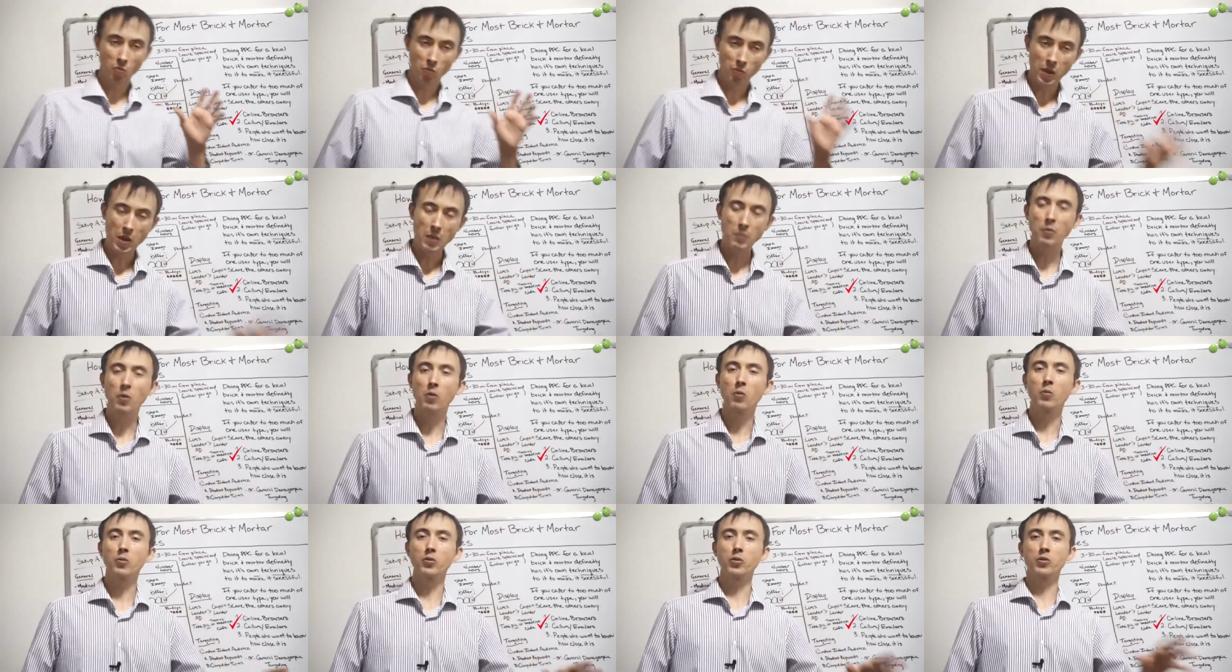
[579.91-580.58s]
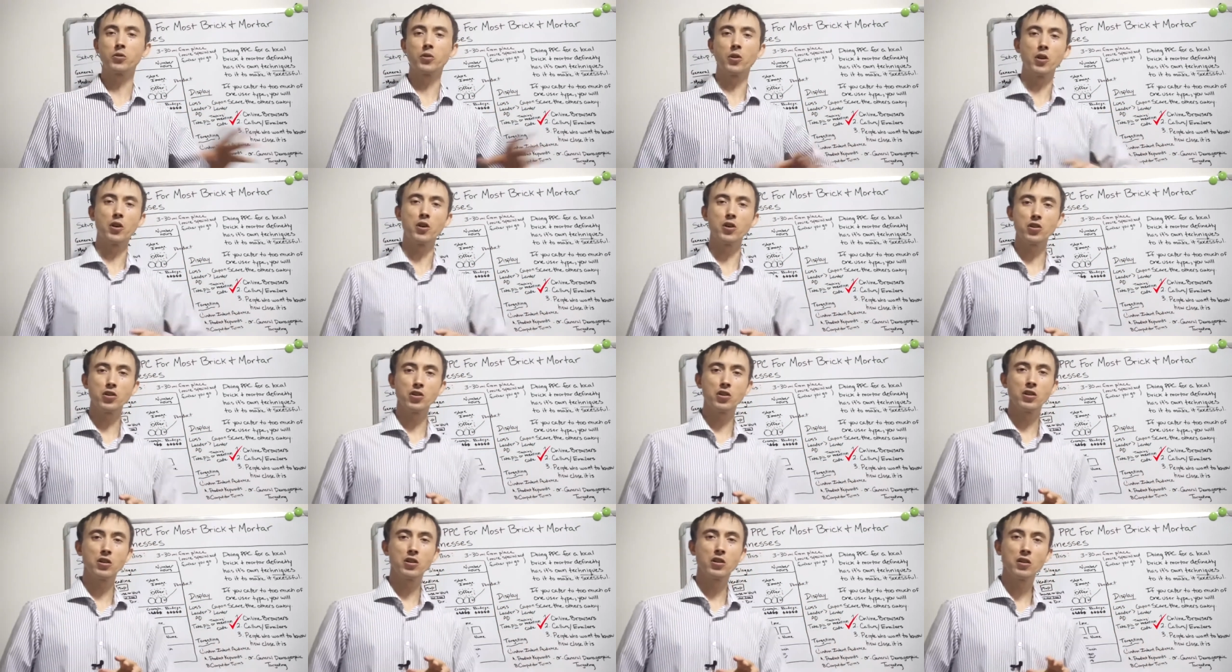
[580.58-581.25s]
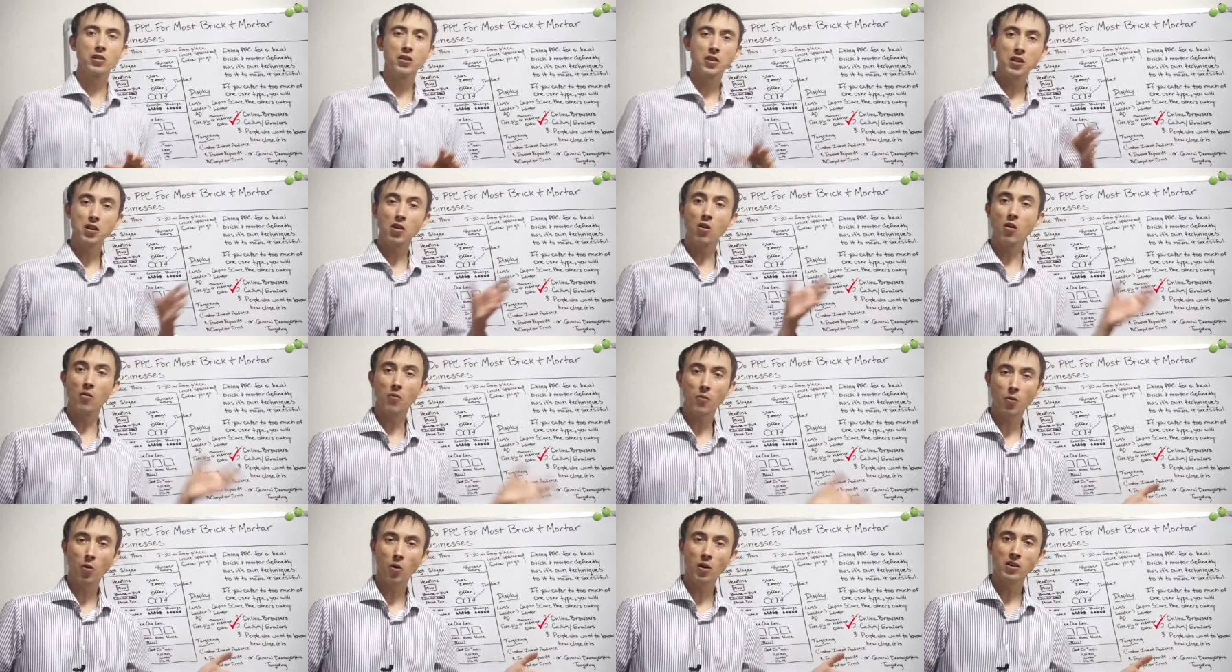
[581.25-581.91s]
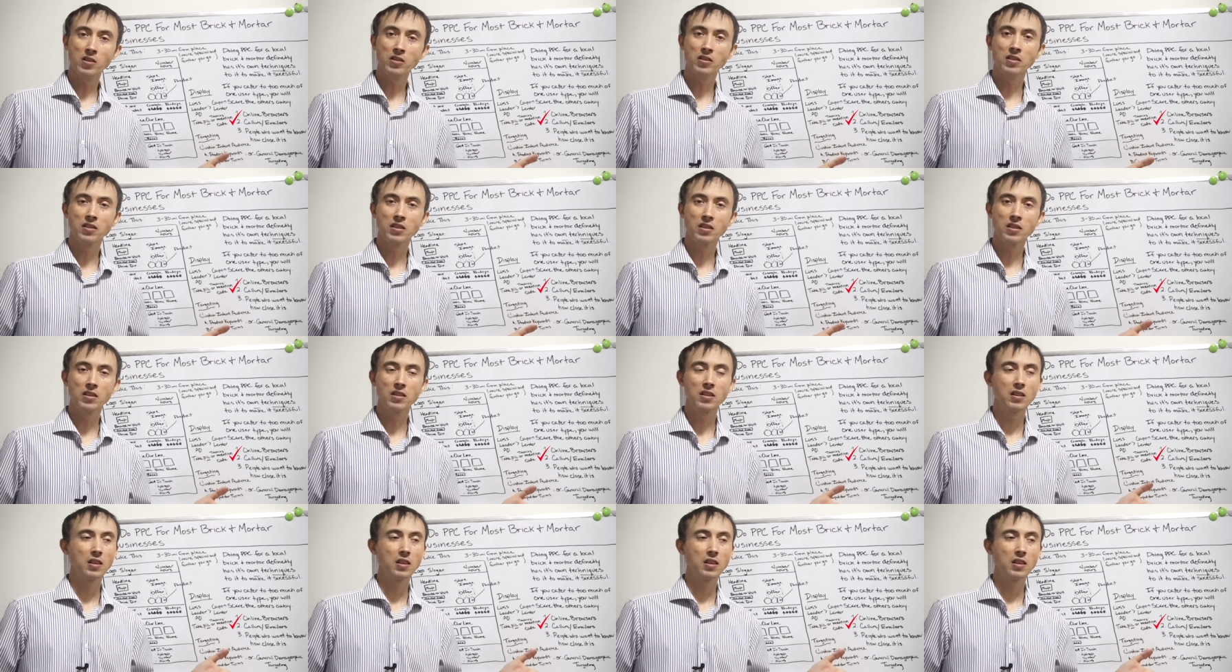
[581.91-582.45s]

people will search, of course,